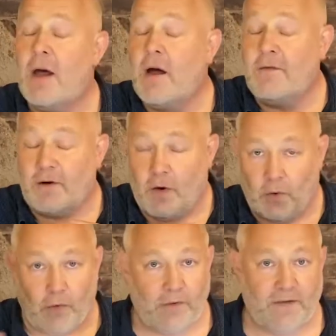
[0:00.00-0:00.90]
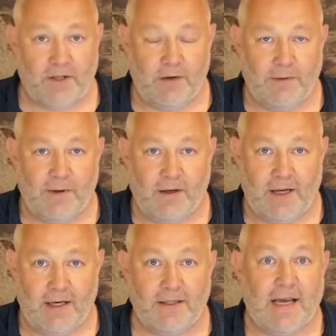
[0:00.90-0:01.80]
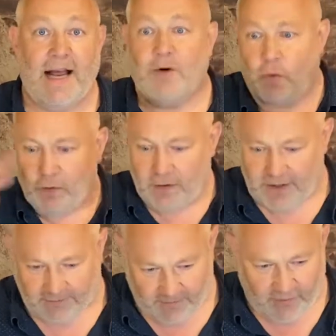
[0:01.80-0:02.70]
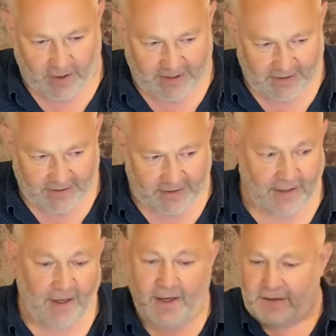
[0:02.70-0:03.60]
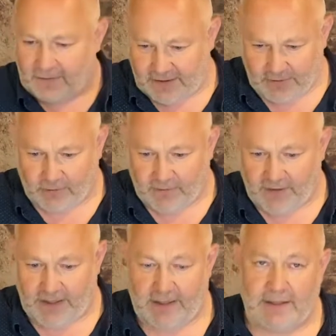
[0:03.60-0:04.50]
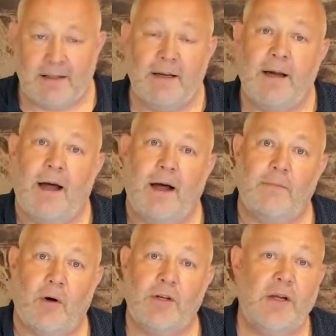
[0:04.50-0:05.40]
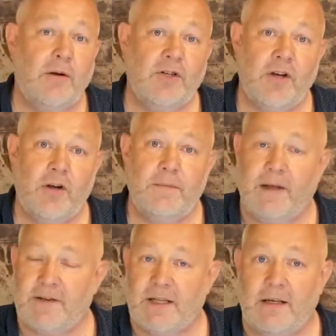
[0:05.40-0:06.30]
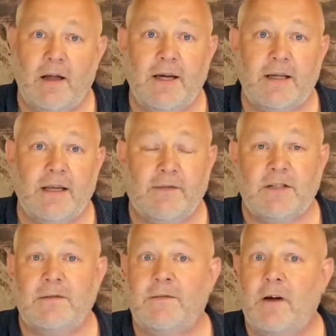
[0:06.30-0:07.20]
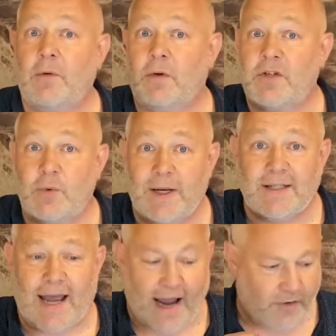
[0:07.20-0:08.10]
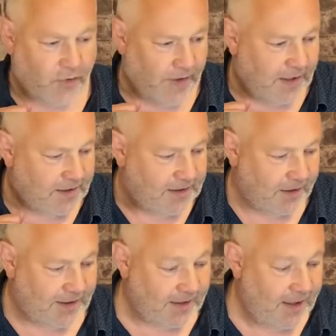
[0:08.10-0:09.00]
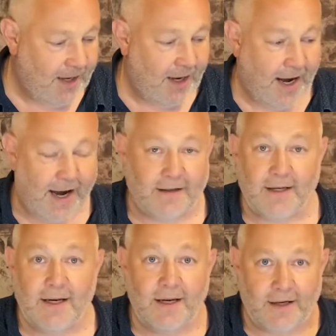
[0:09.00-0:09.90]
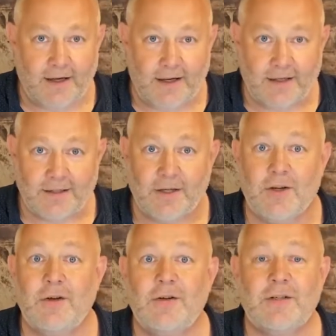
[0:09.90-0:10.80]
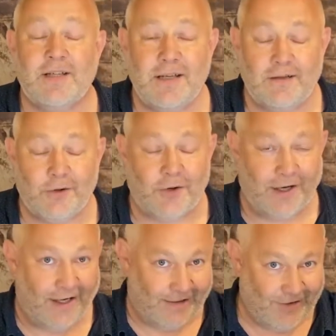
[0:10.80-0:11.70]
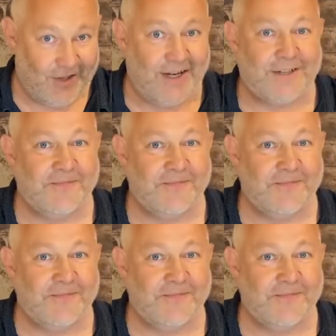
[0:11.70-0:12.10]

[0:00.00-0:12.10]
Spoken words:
for all of the supermarkets at all of the different prices. You'll see all of these on YouTube. Give us a like, give us a follow on Twitter @DrinkerSite. And here is to good seasonal drinking. Cheers.